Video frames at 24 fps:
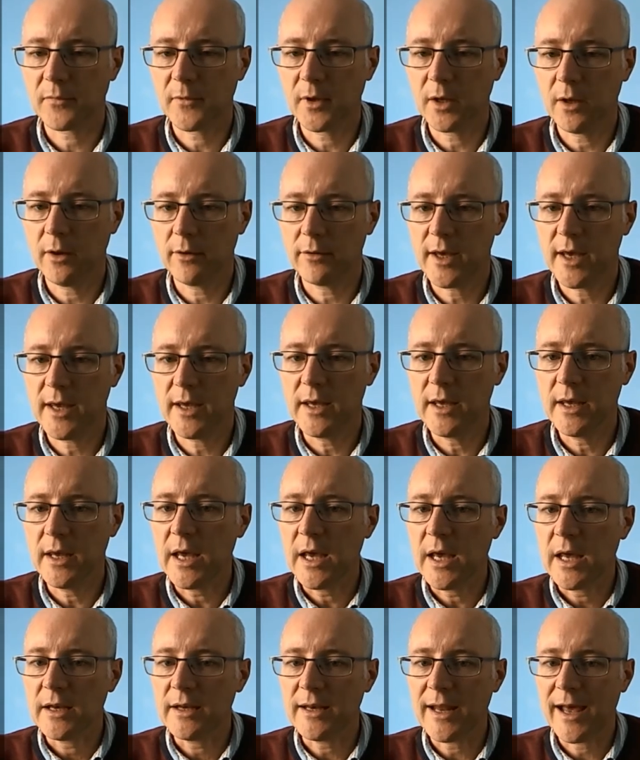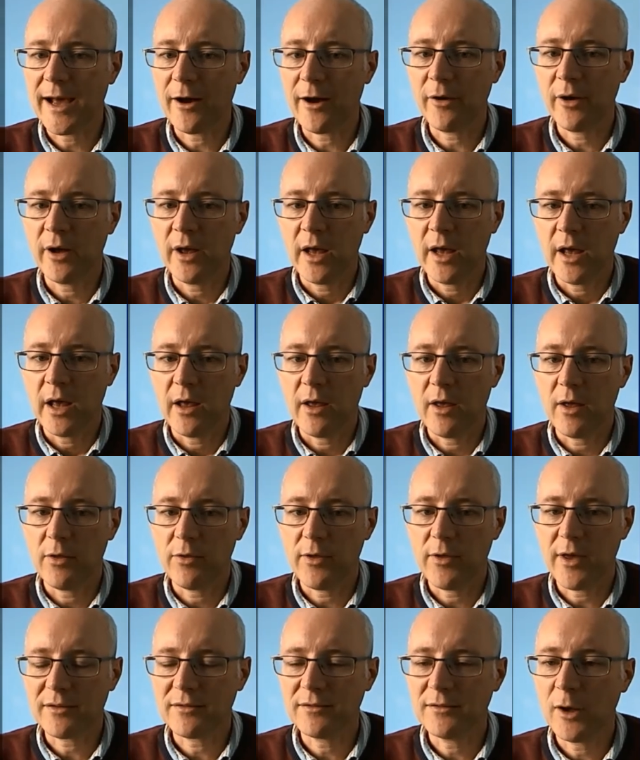Okay, now
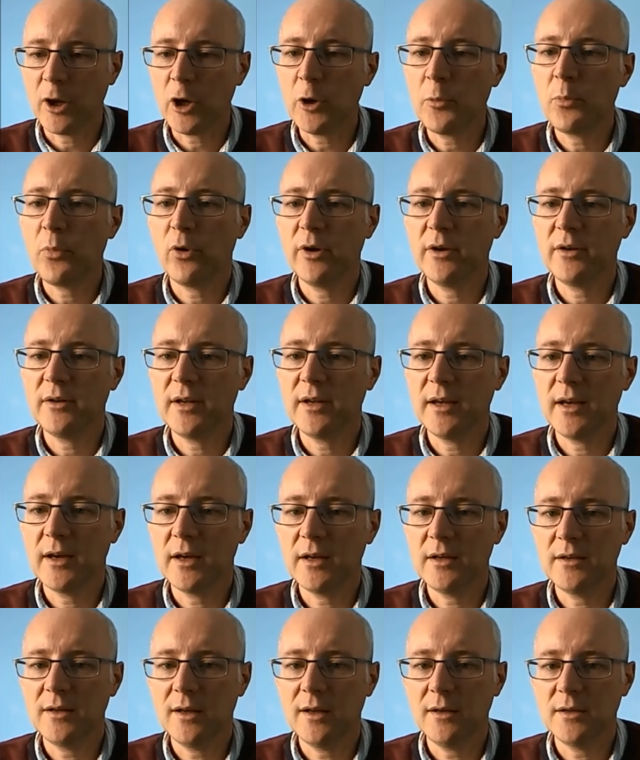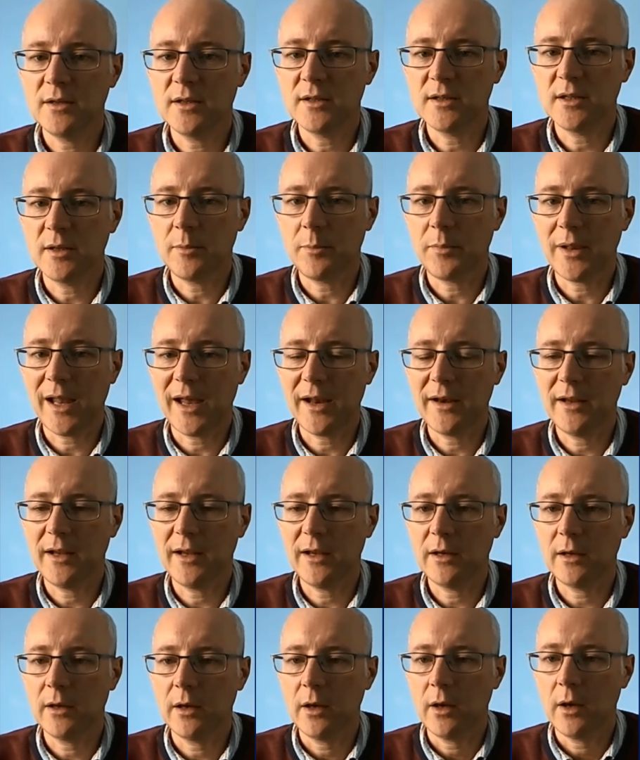there's no point in contingency
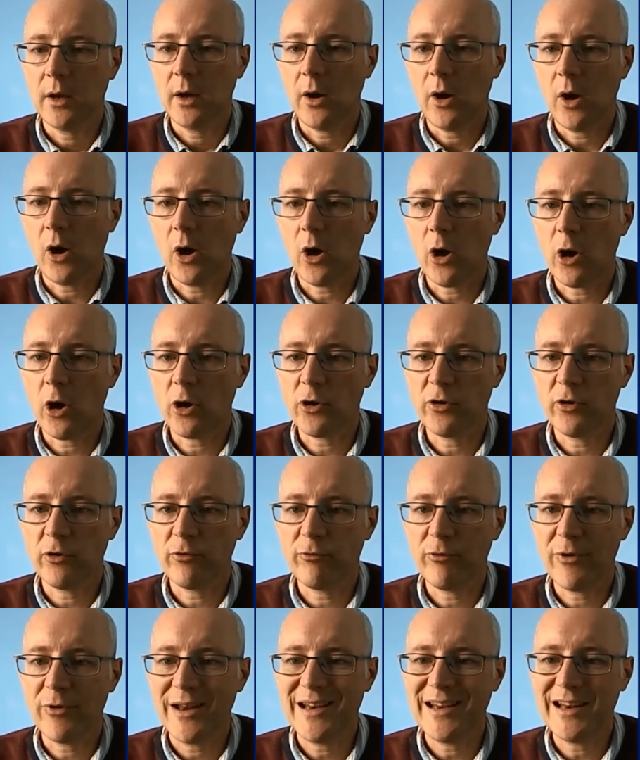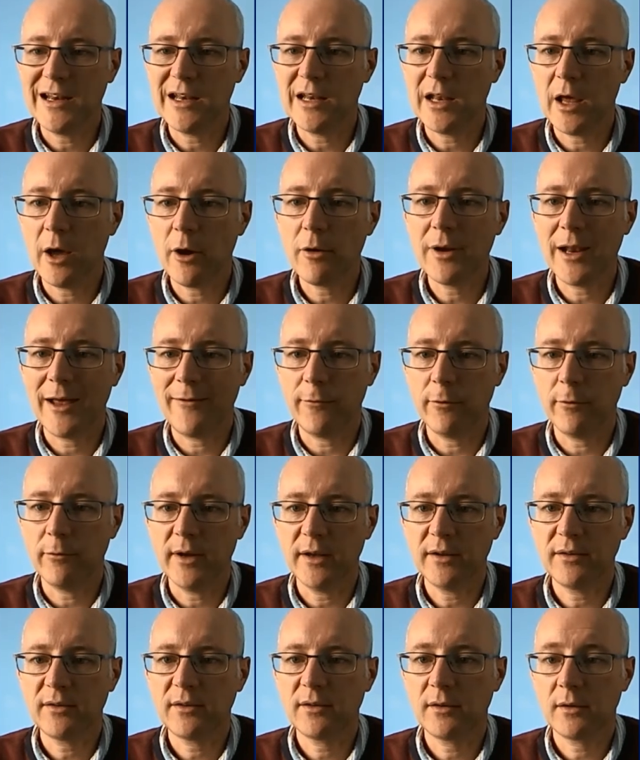planning on really low level
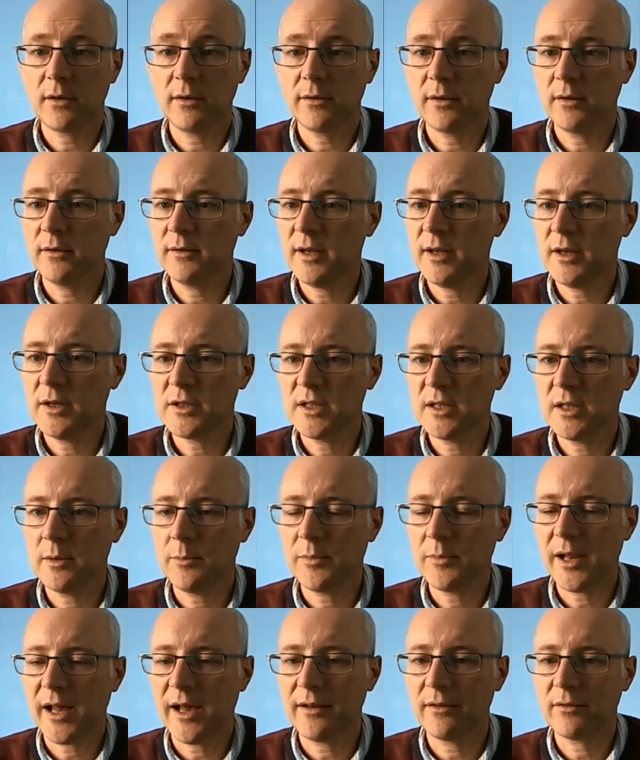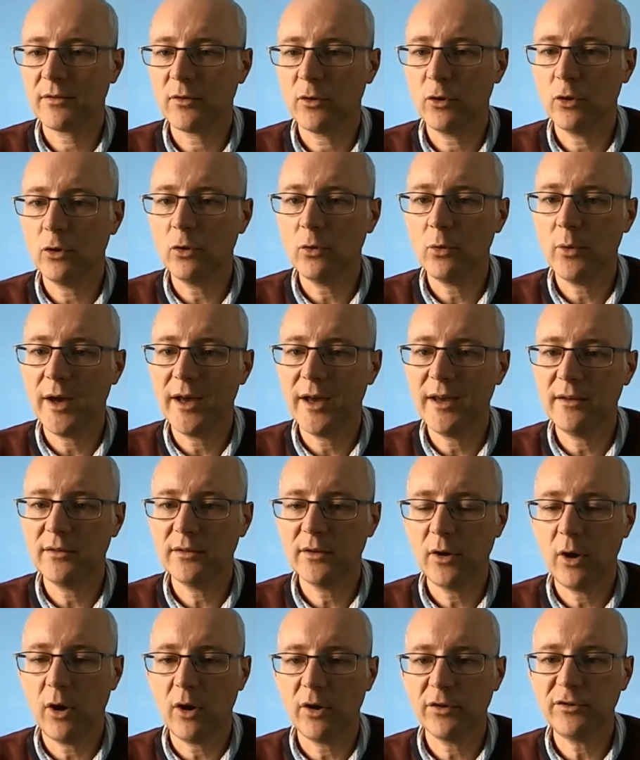risks, because contingency plans always
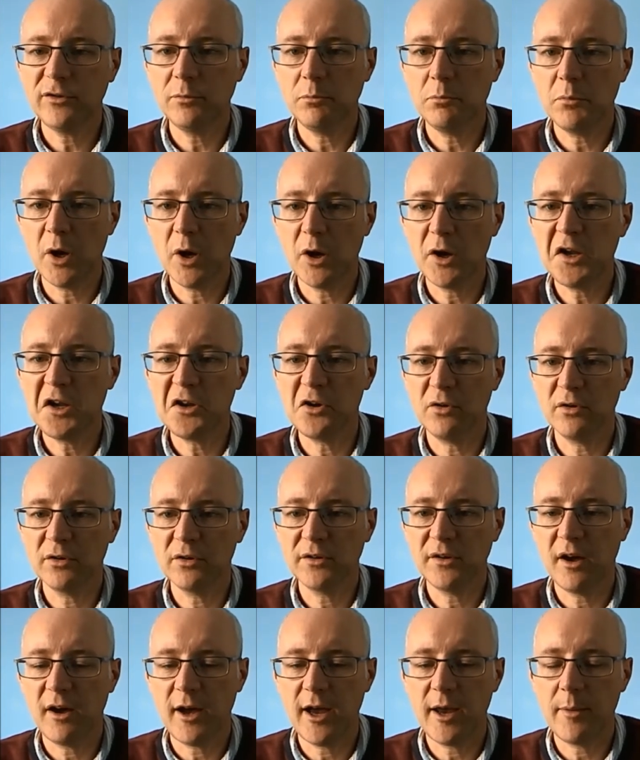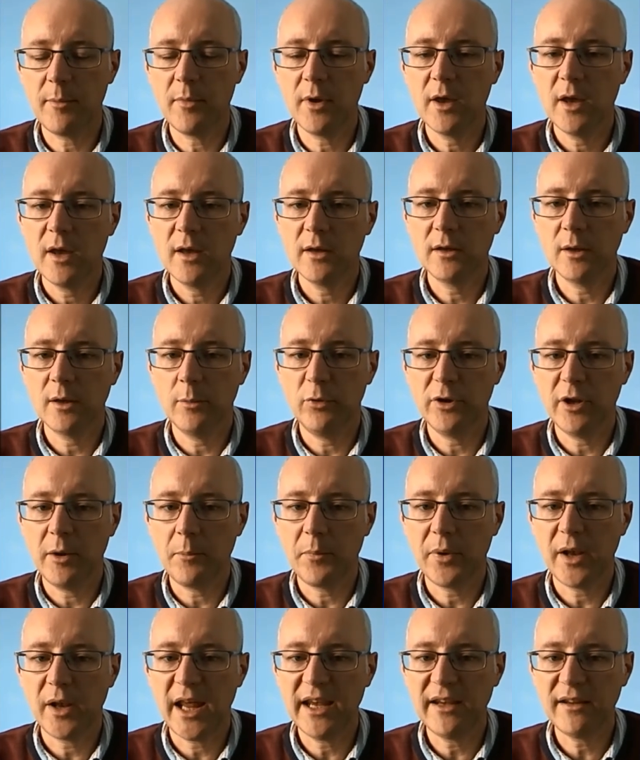cost money or time to put in
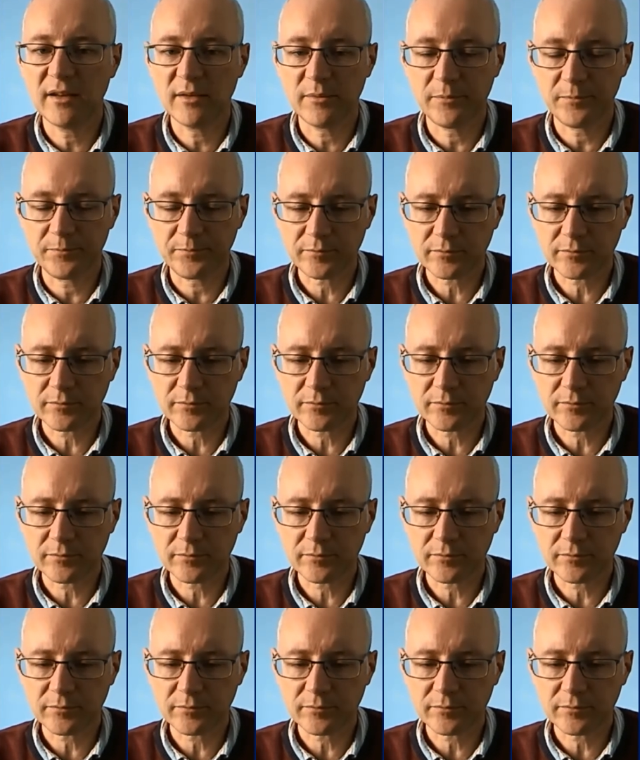place.